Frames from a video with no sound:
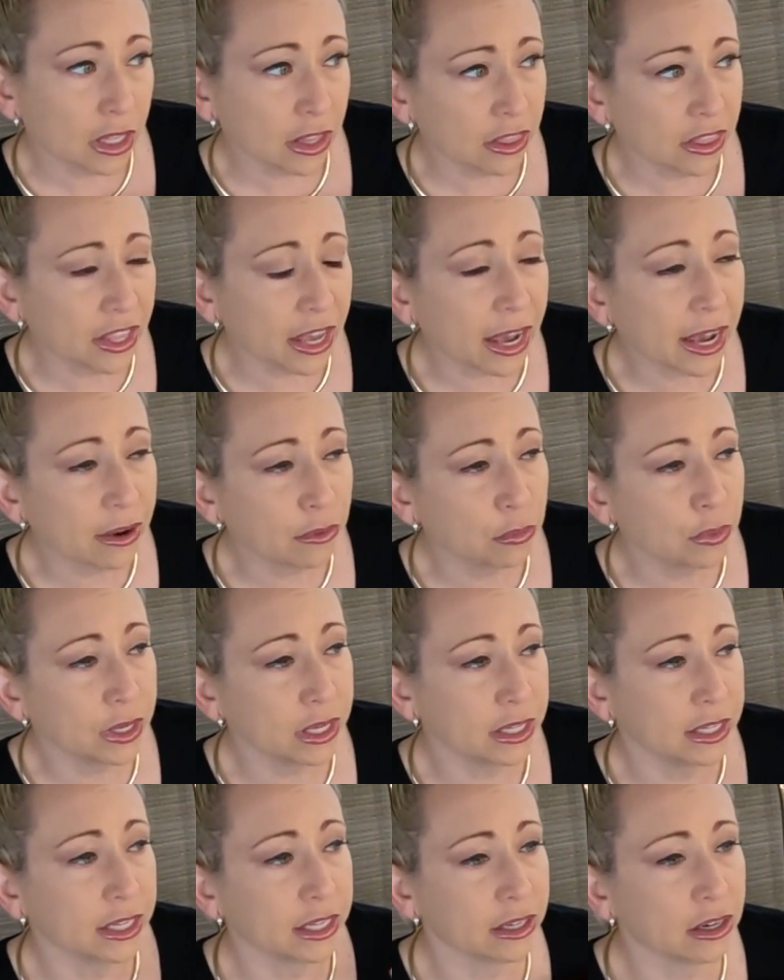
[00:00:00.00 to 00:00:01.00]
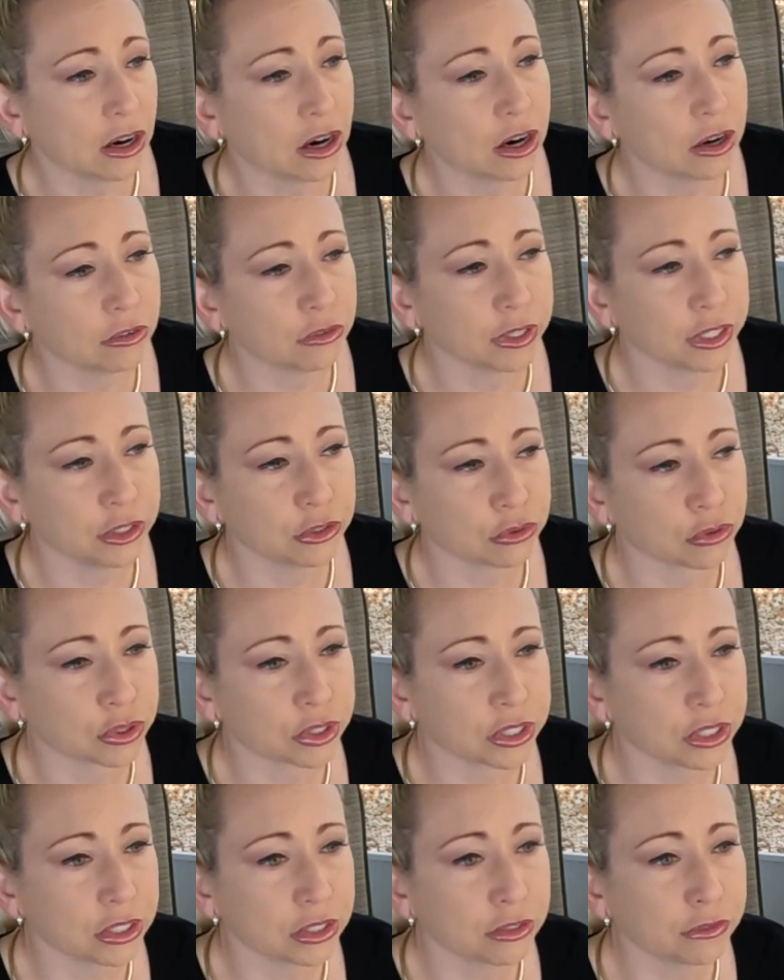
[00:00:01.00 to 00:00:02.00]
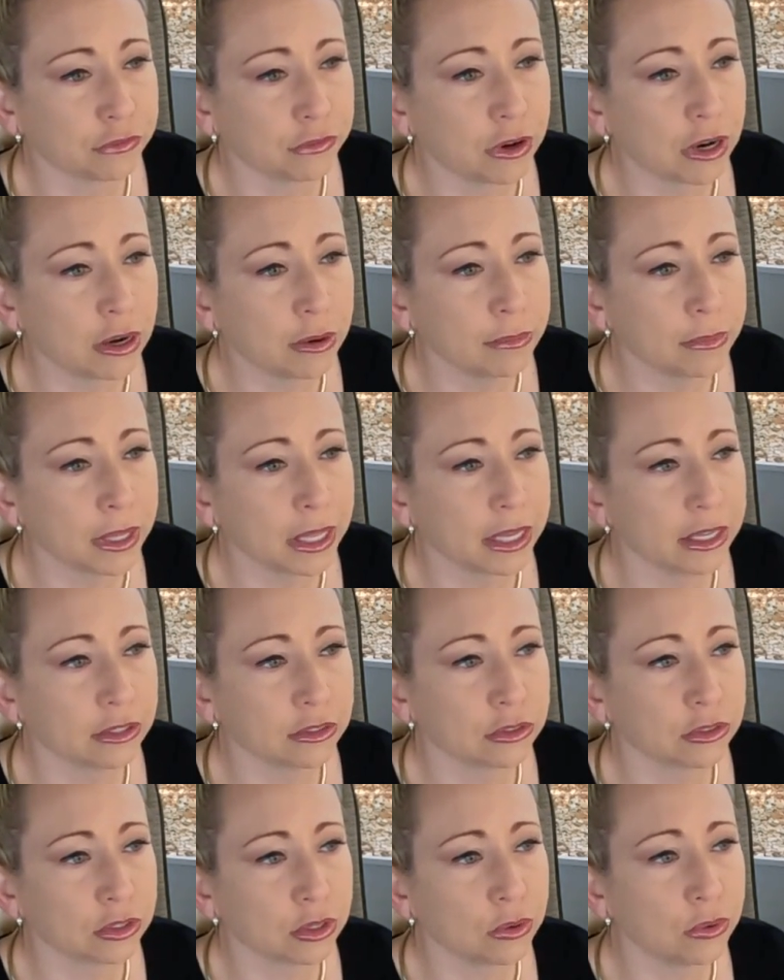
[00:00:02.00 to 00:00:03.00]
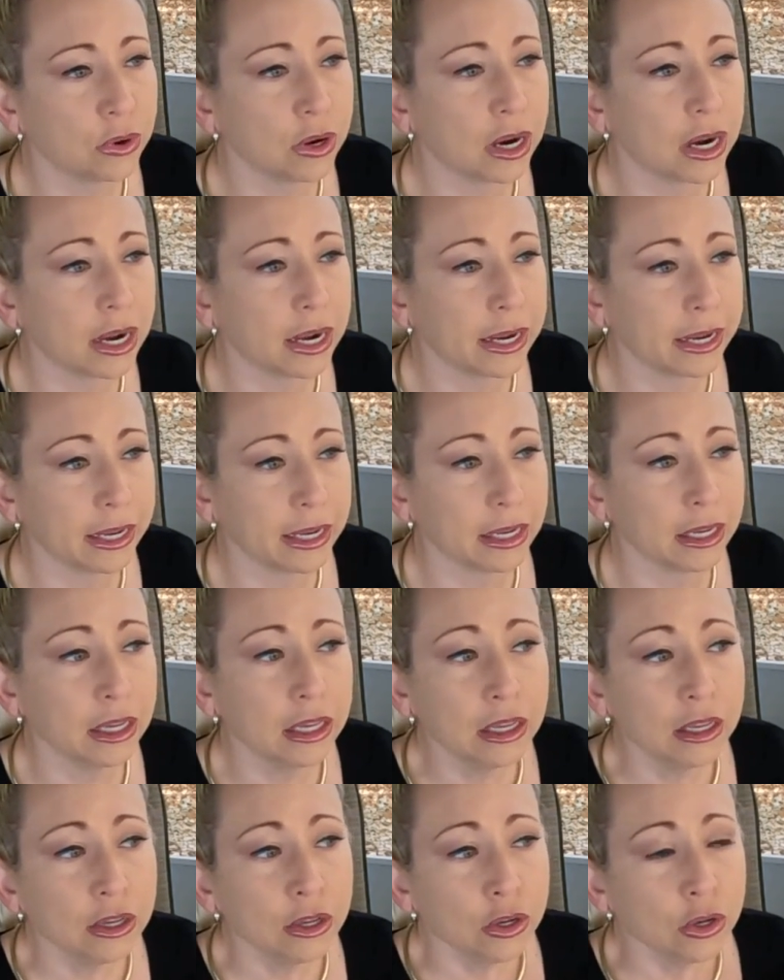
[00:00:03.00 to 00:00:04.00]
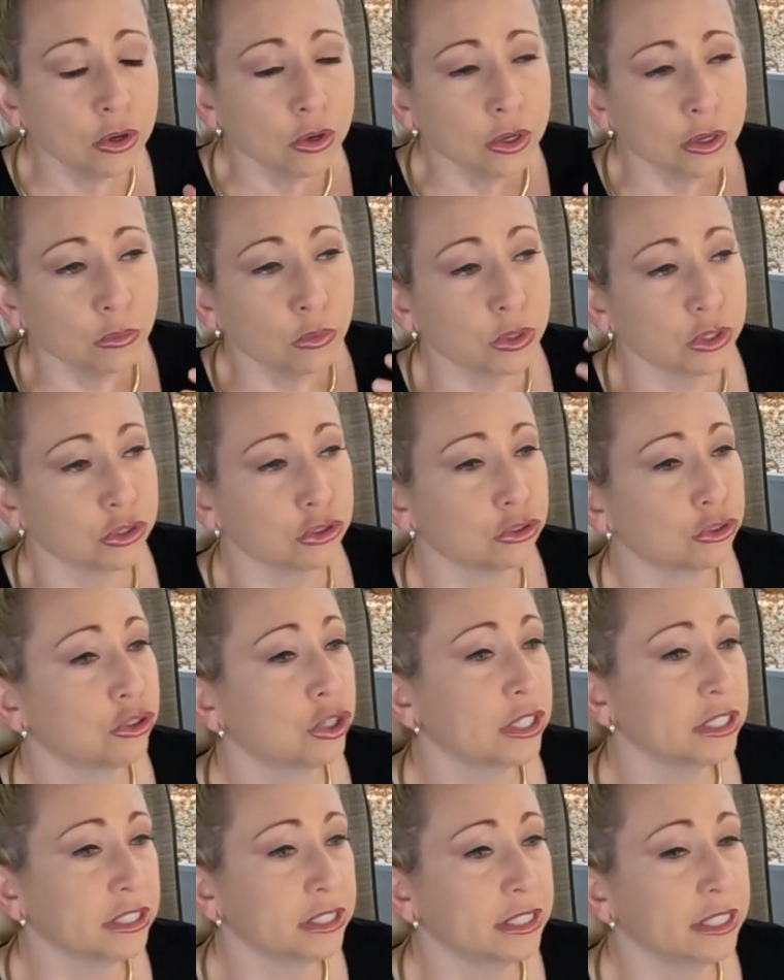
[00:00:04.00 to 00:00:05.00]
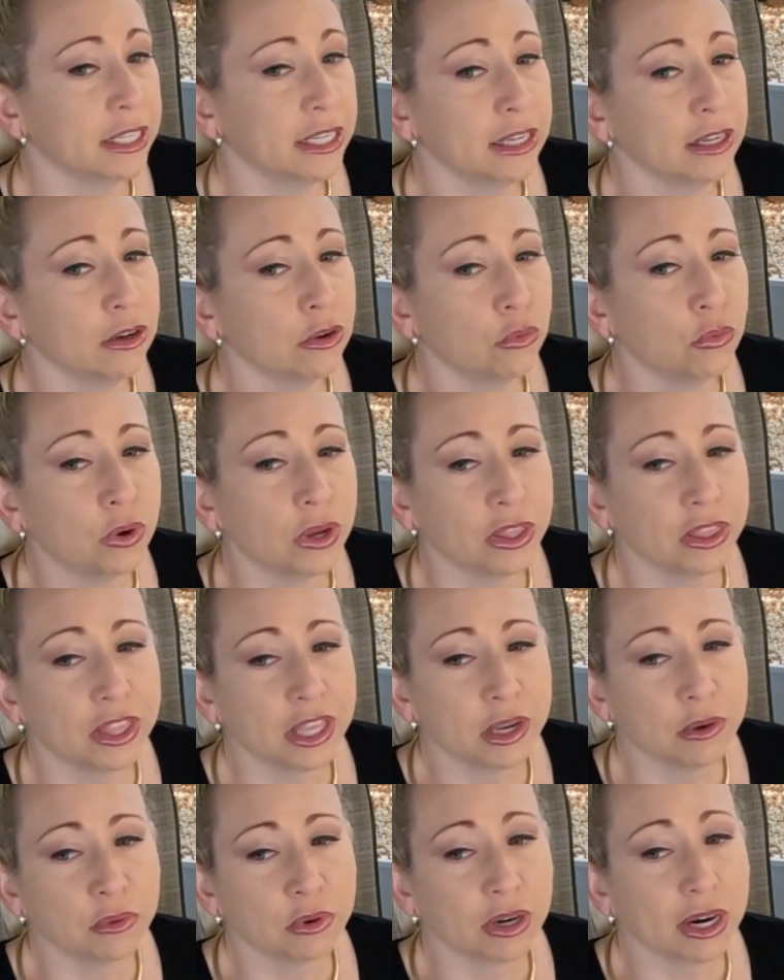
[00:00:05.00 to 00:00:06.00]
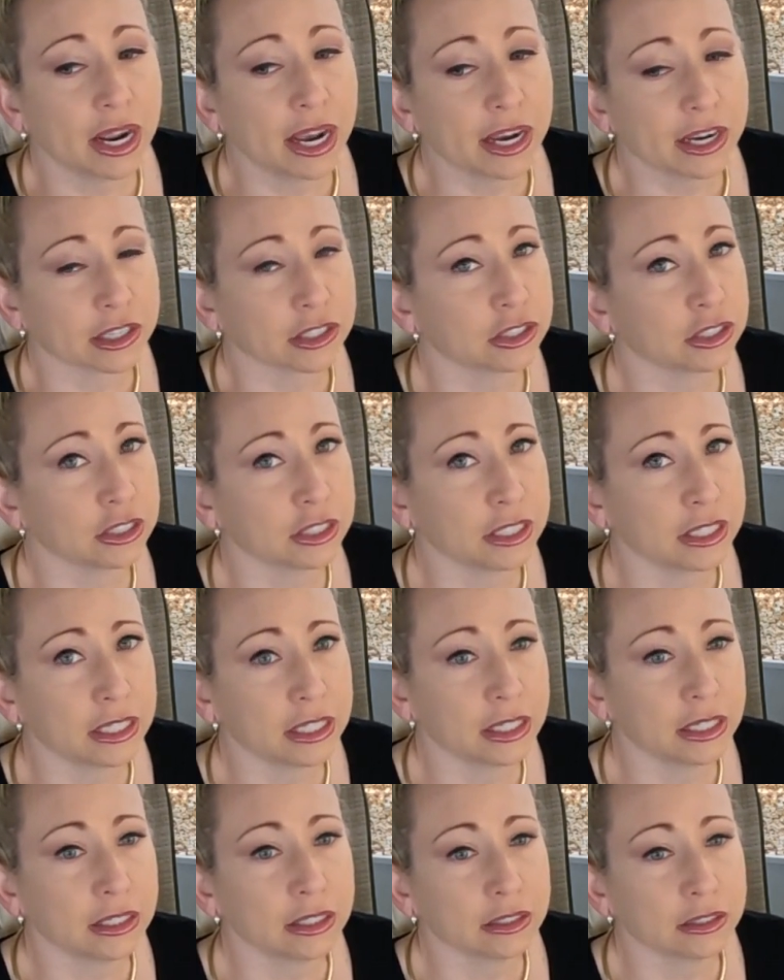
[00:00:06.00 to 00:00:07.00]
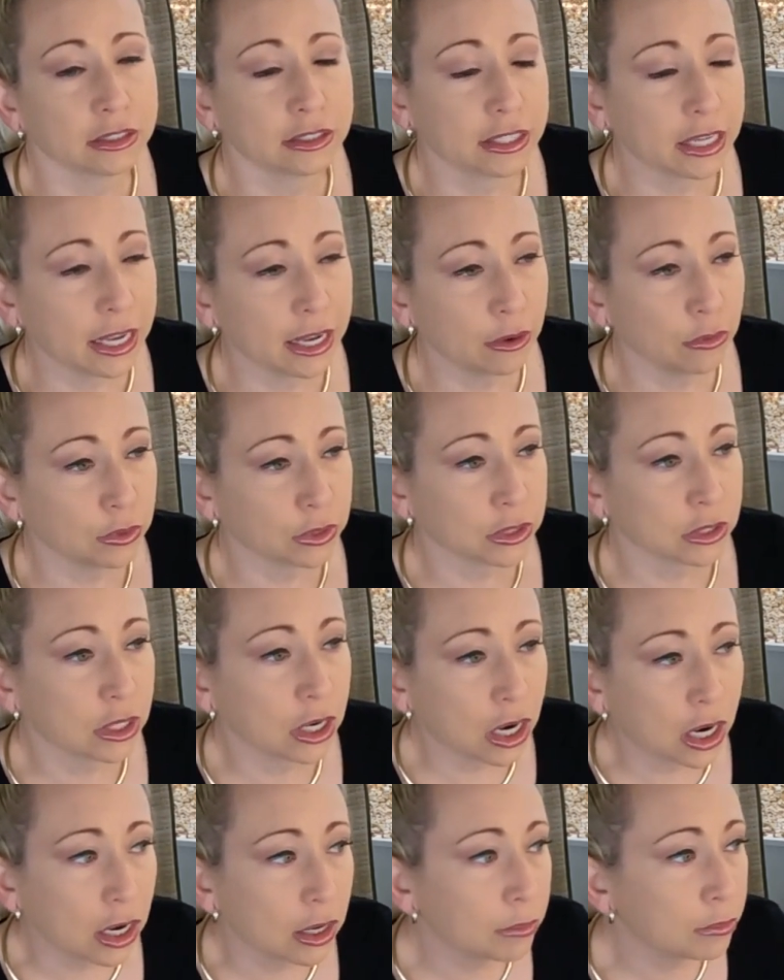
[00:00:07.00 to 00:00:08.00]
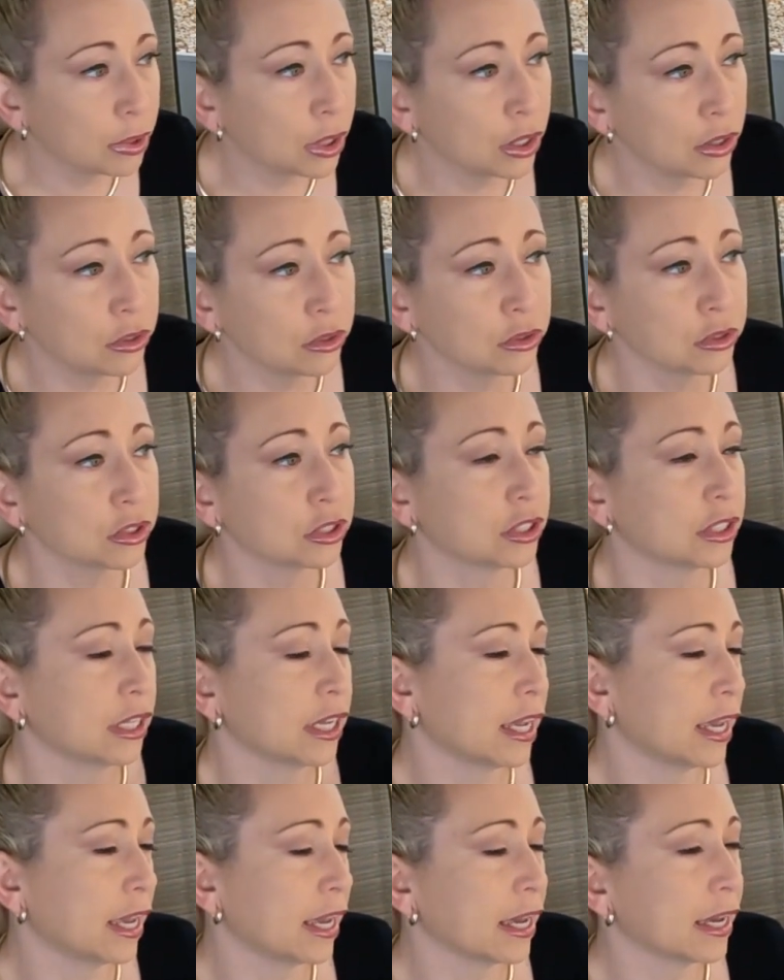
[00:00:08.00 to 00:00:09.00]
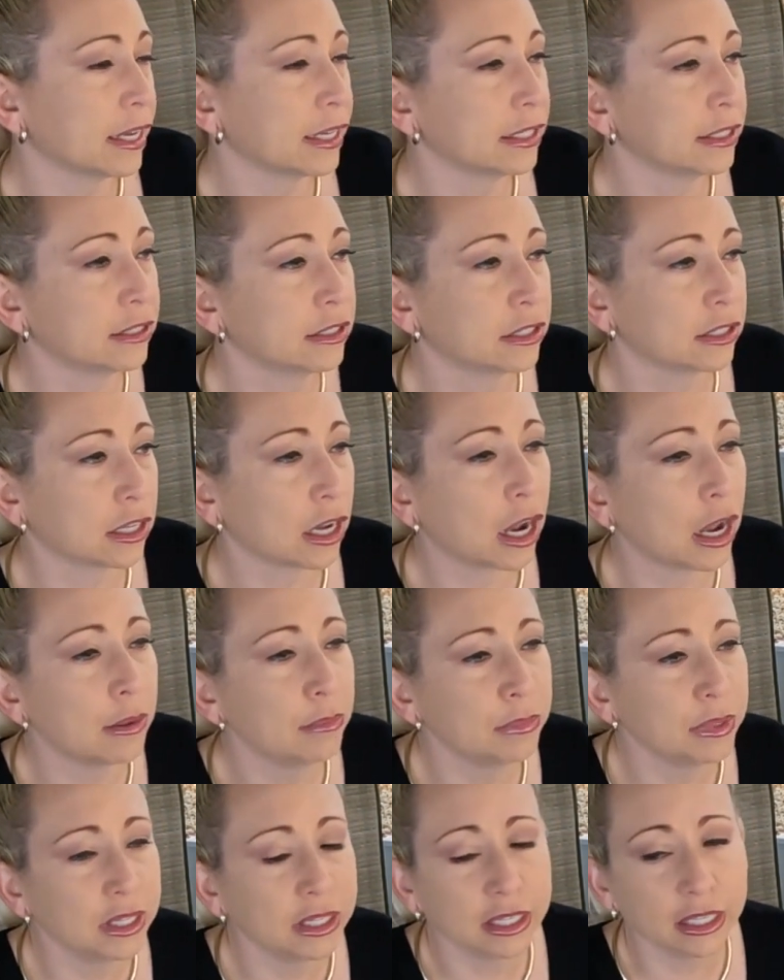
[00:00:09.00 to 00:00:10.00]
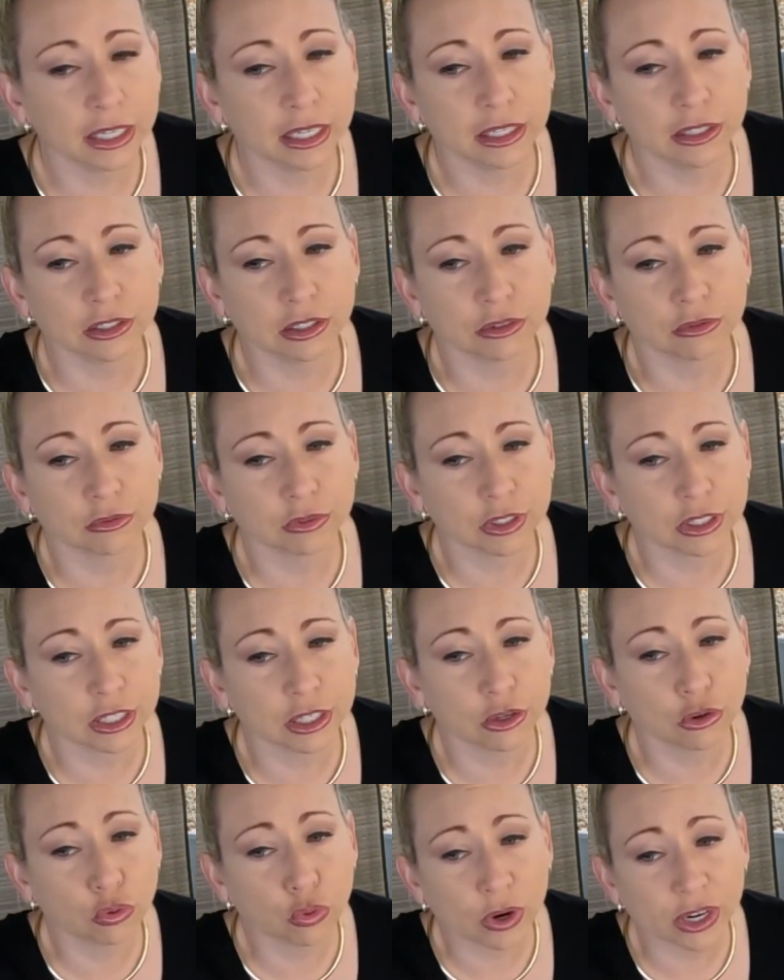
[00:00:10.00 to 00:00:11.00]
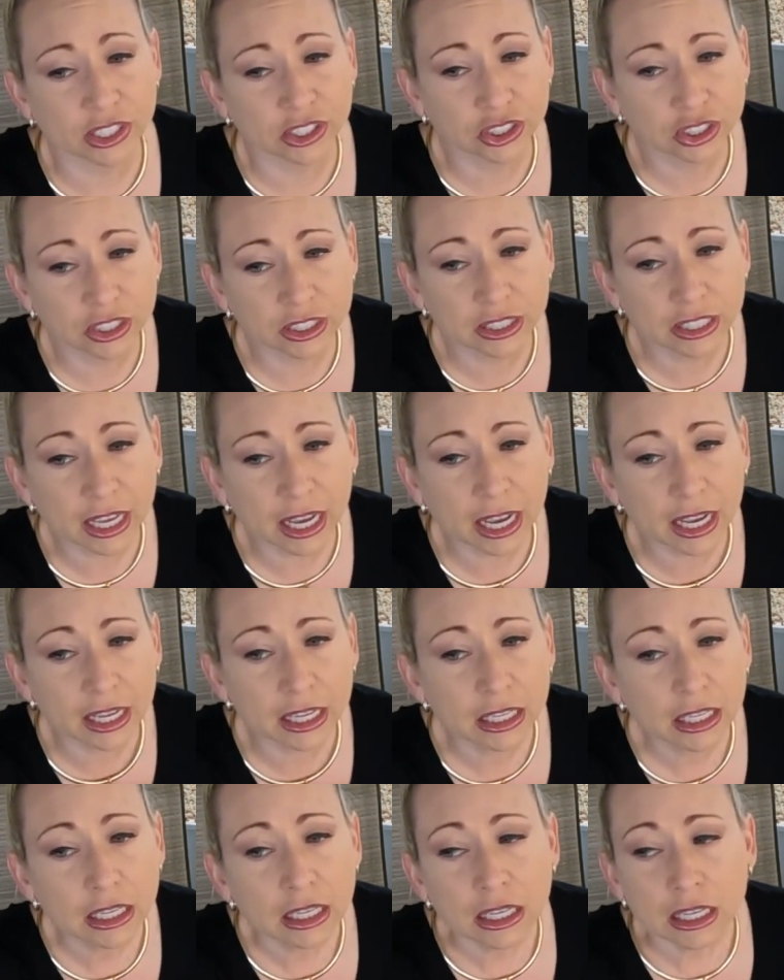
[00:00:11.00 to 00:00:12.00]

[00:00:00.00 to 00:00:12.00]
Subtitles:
that we get our resources from, and so I was trusting what they were actually saying was compost, and I'm beginning to really question that.